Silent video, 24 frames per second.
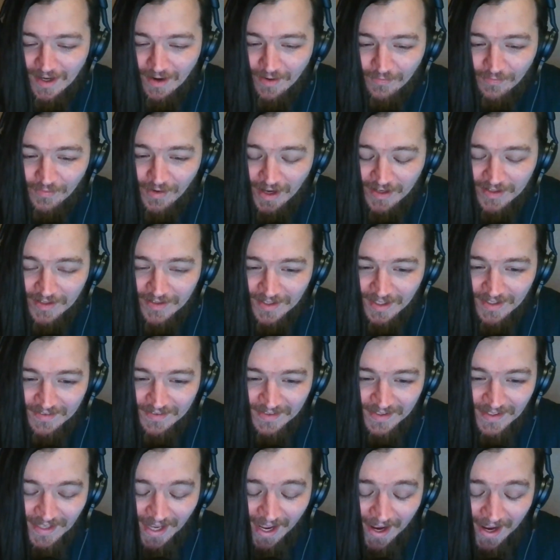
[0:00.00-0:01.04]
I've had a
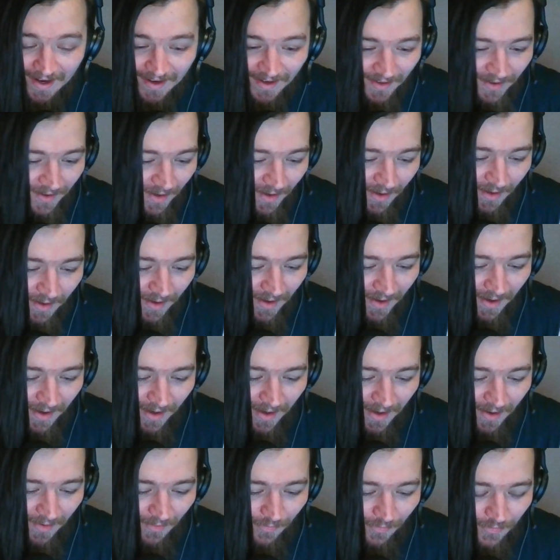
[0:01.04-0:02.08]
decent day.
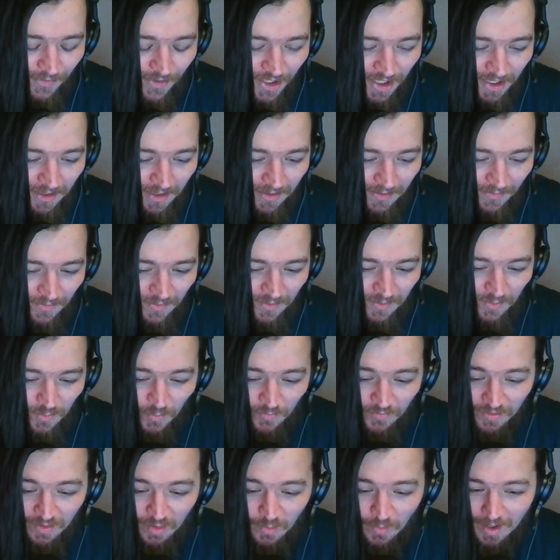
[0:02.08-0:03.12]
I've chilled
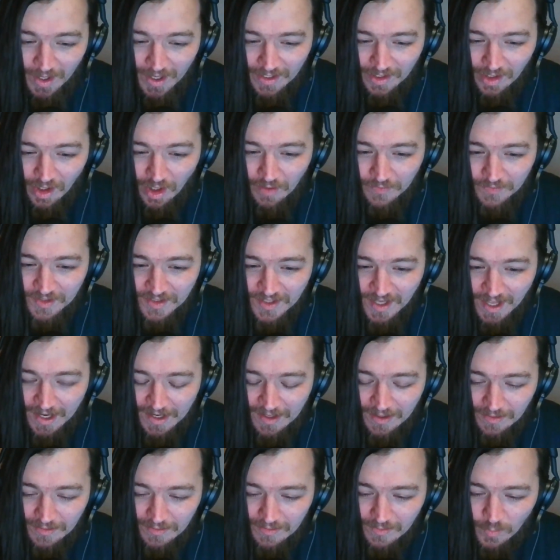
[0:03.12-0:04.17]
for quite a lot of
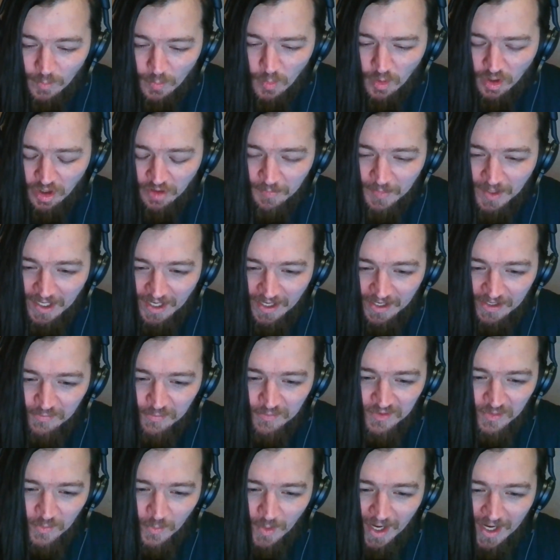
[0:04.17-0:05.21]
today. One of my
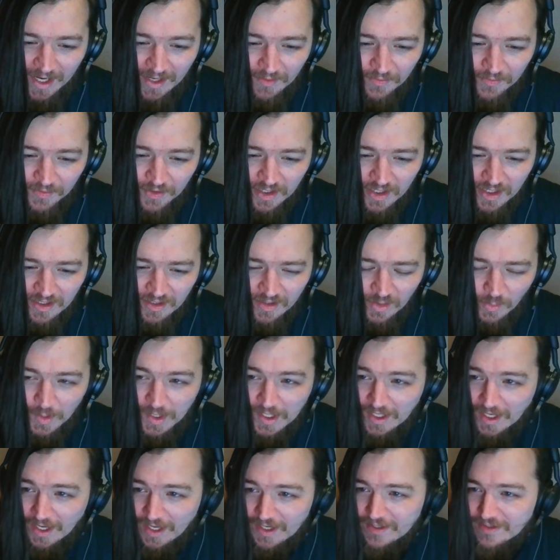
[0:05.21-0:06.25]
kids was away for the
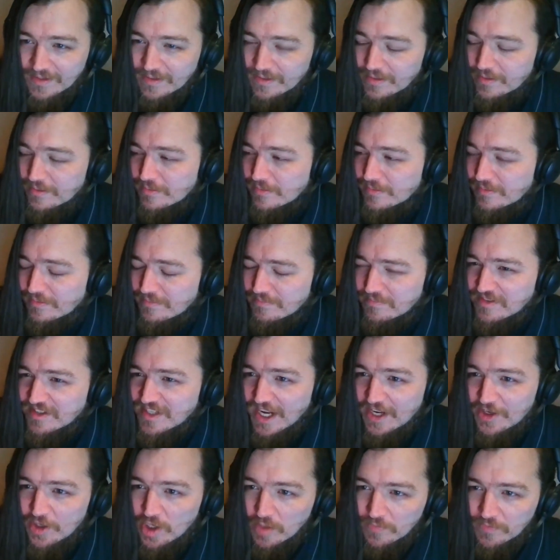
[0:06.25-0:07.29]
weekend,
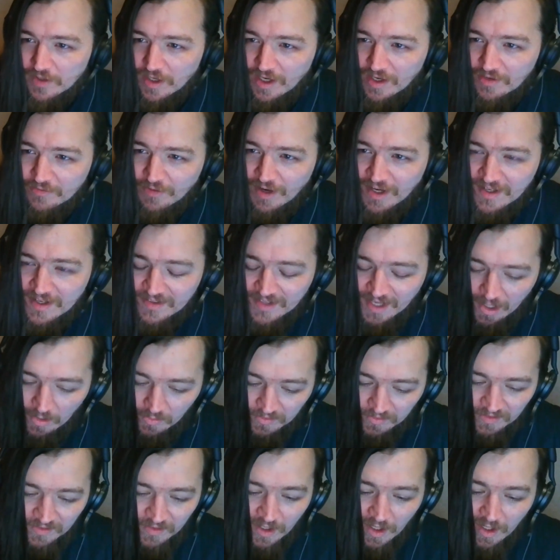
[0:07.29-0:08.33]
staying over at a friend's
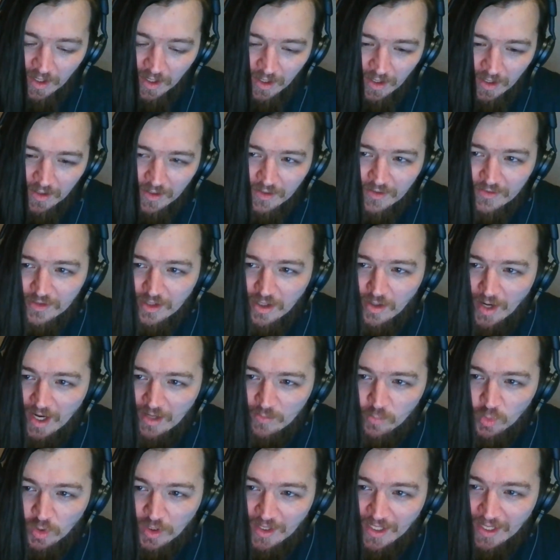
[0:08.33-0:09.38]
house. So I
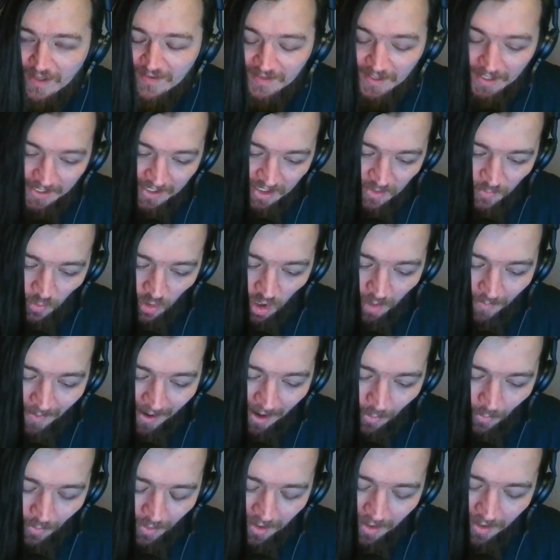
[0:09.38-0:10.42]
had one less kid to worry
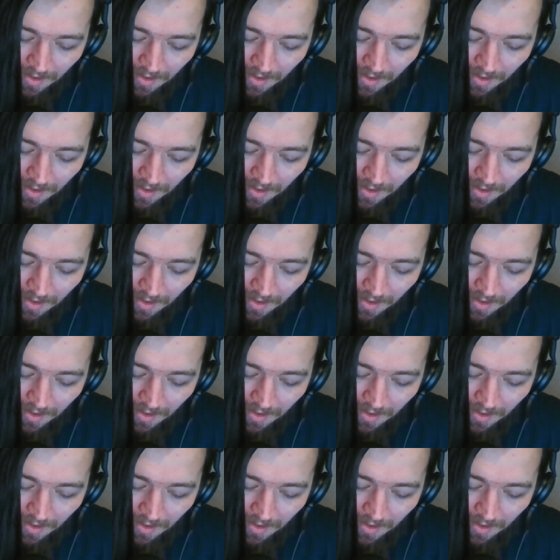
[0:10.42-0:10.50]
about.